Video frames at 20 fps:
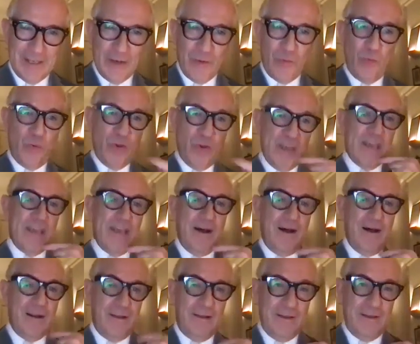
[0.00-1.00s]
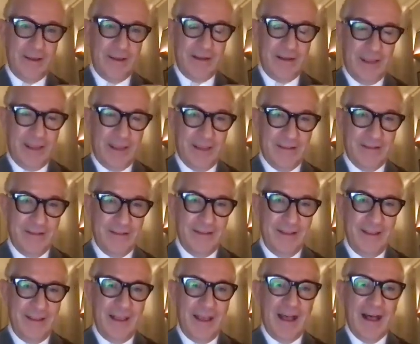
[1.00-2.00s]
We are learning
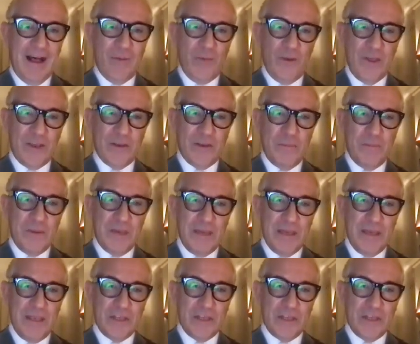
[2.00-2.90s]
how we can be